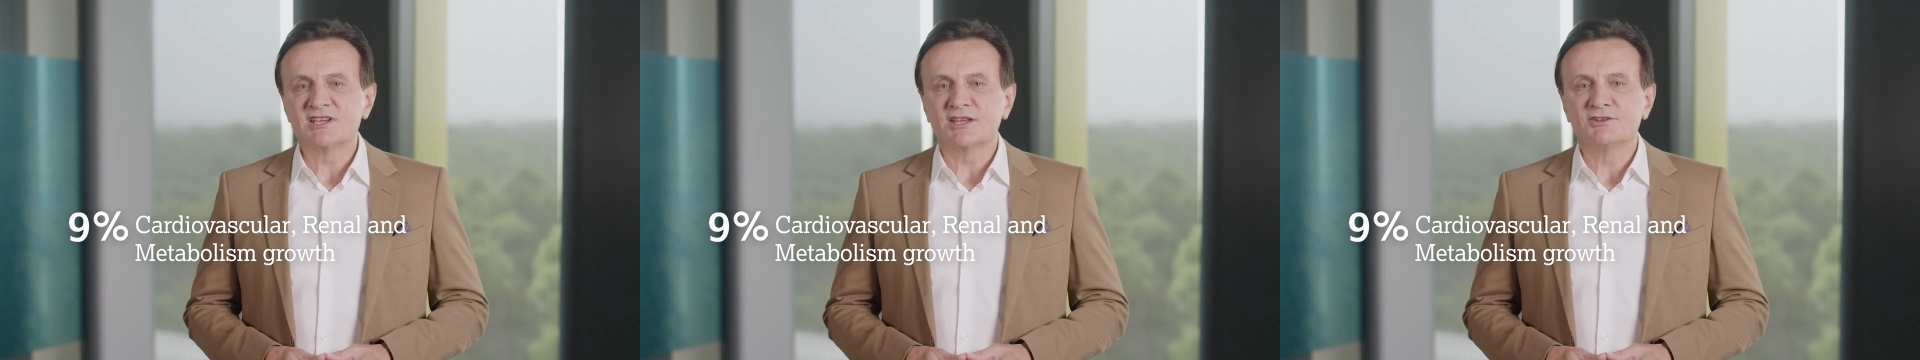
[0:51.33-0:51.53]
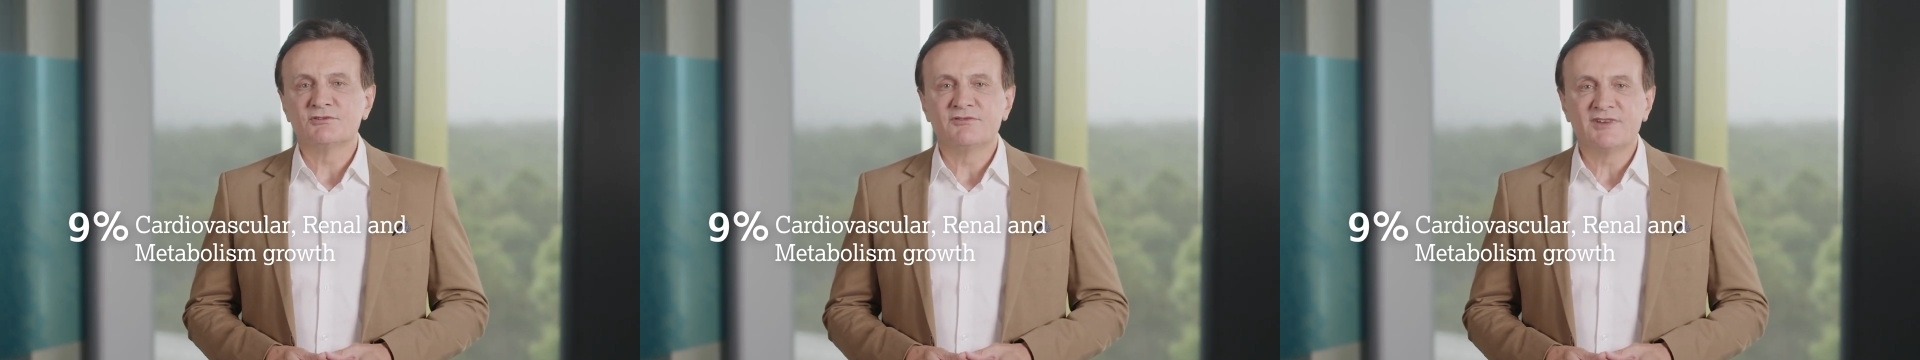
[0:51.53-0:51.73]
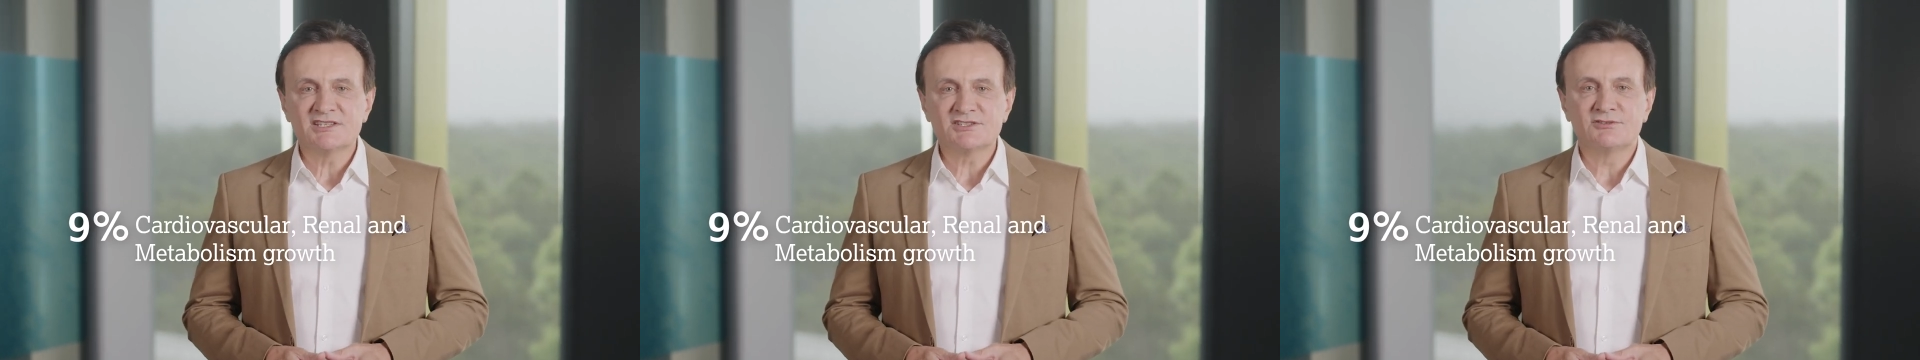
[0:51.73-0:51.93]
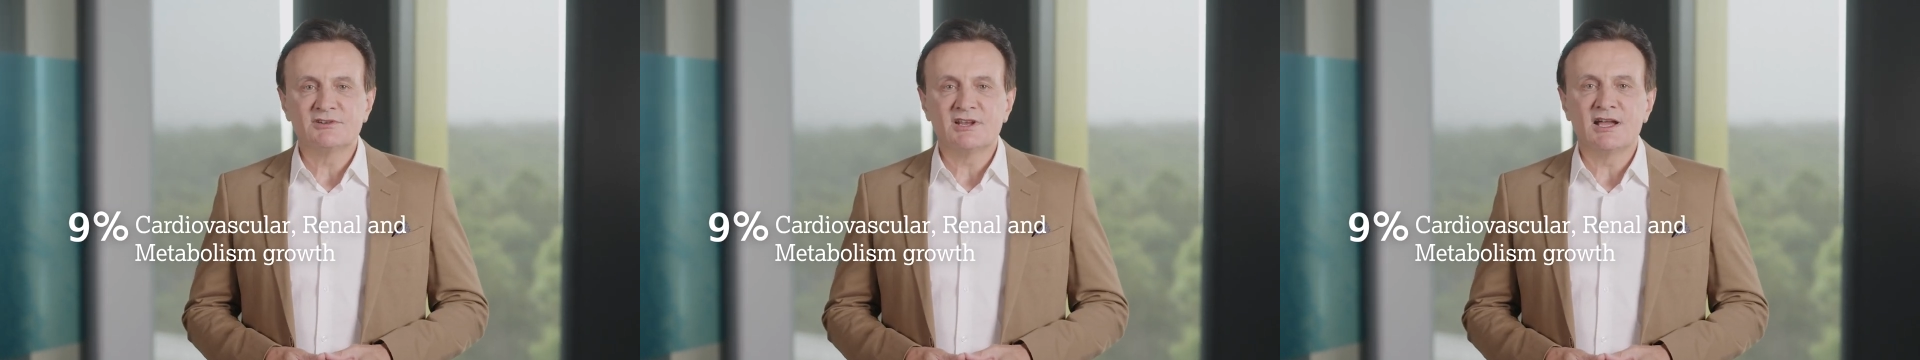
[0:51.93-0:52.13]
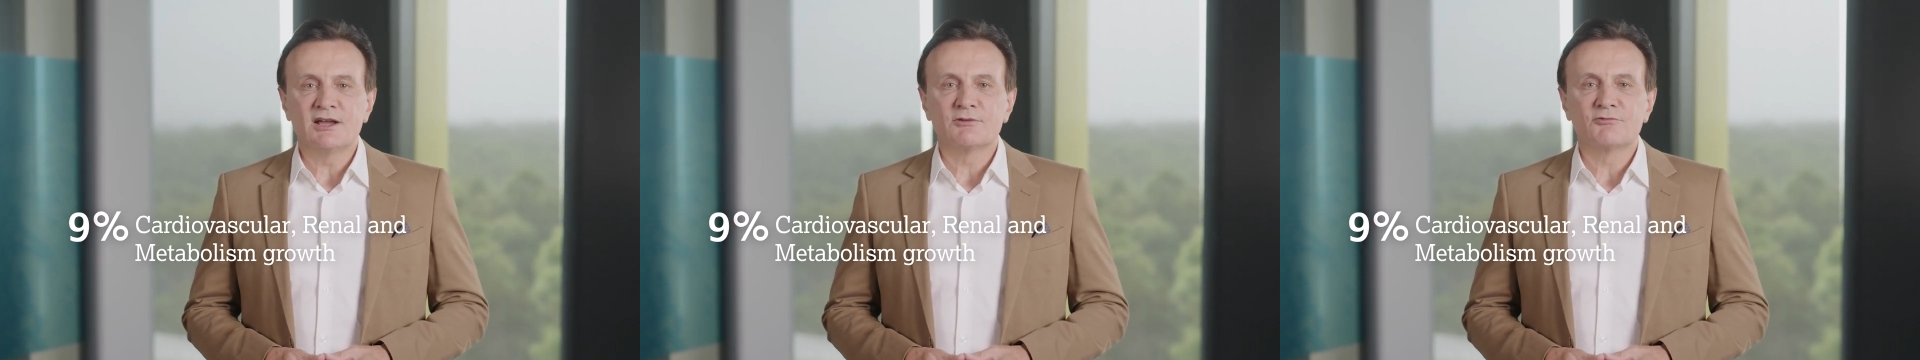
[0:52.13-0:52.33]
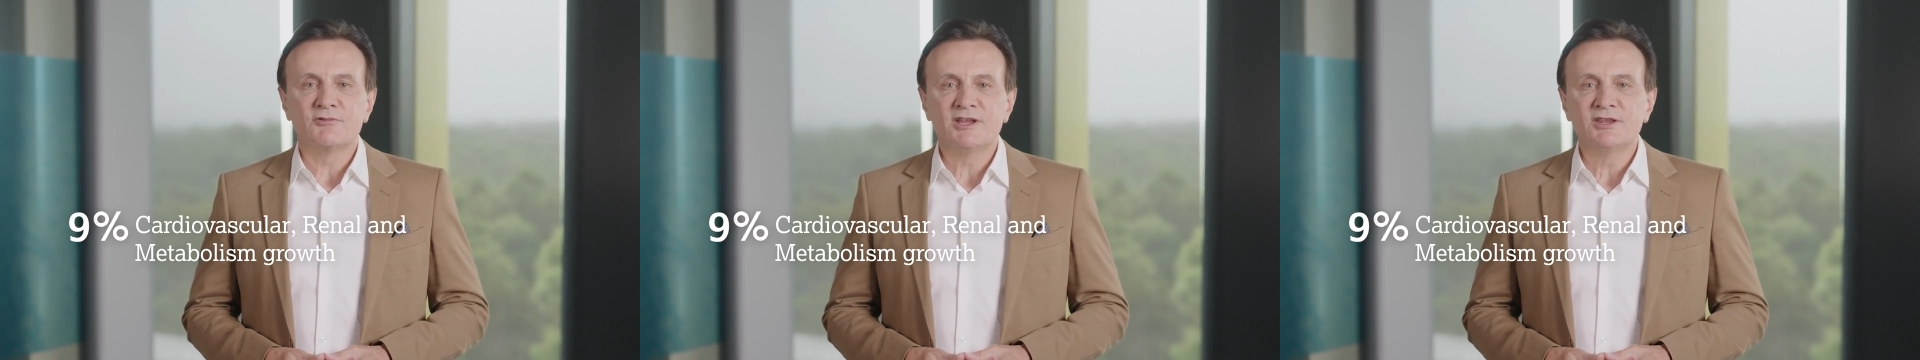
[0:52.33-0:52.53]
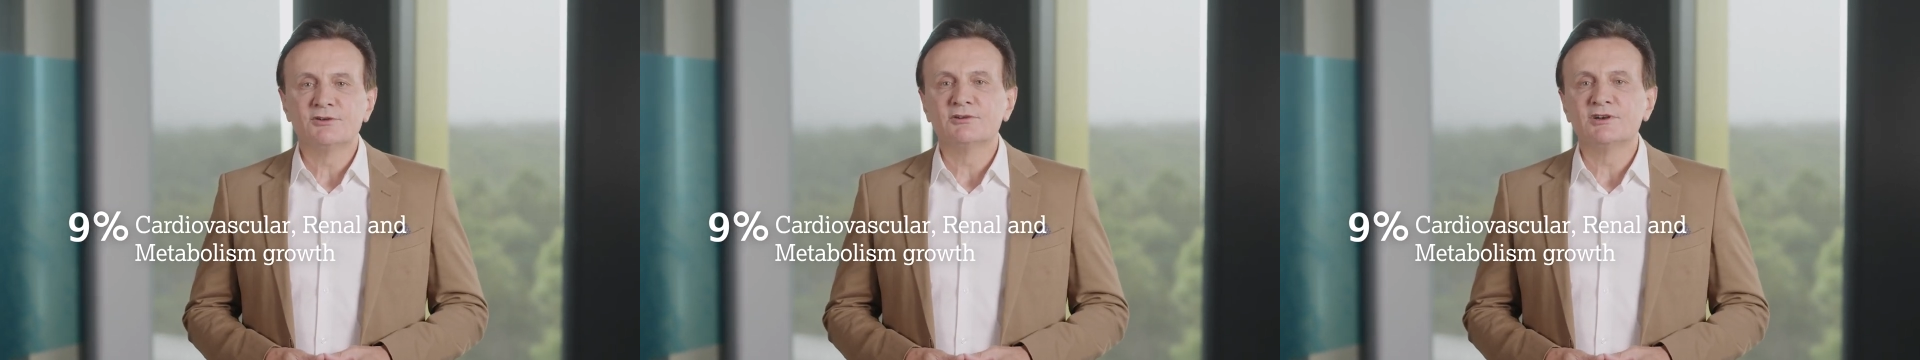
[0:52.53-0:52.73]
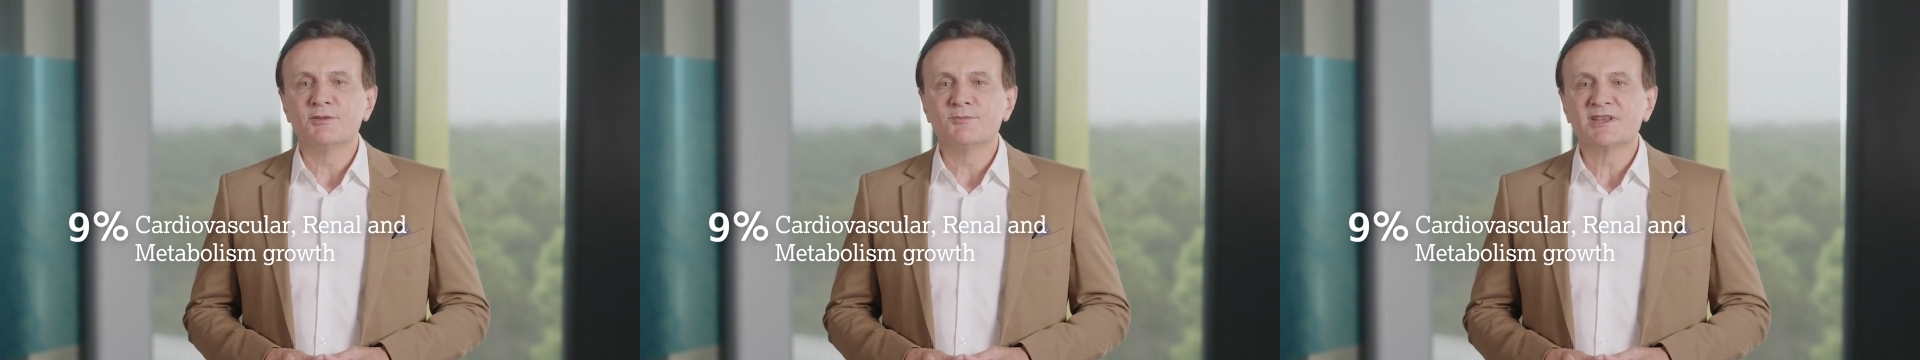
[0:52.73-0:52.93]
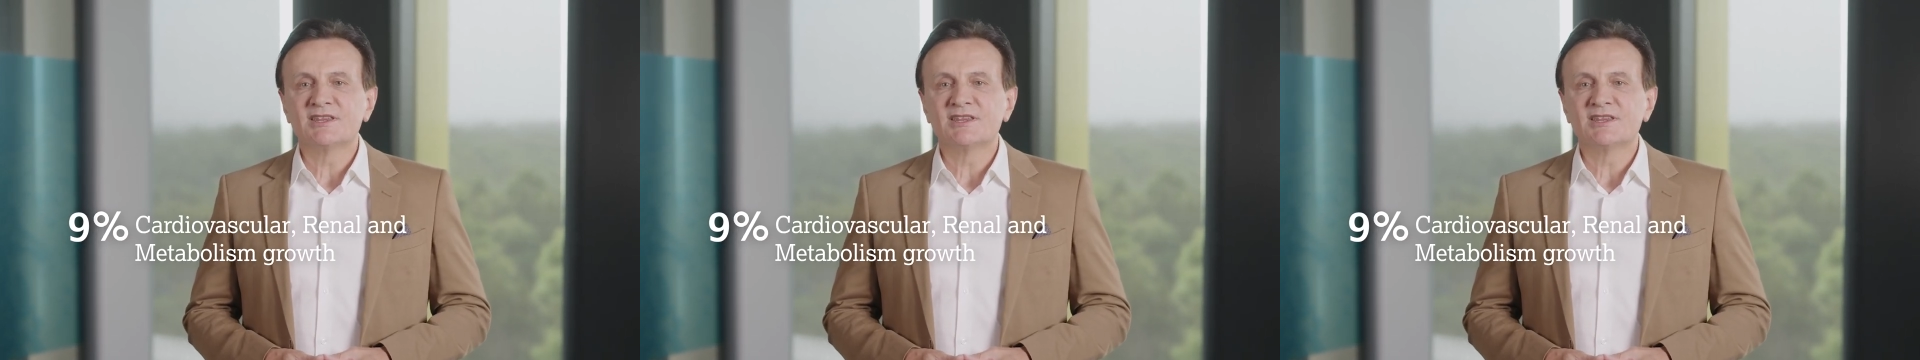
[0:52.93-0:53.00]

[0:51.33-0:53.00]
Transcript: cardiovascular, renal, and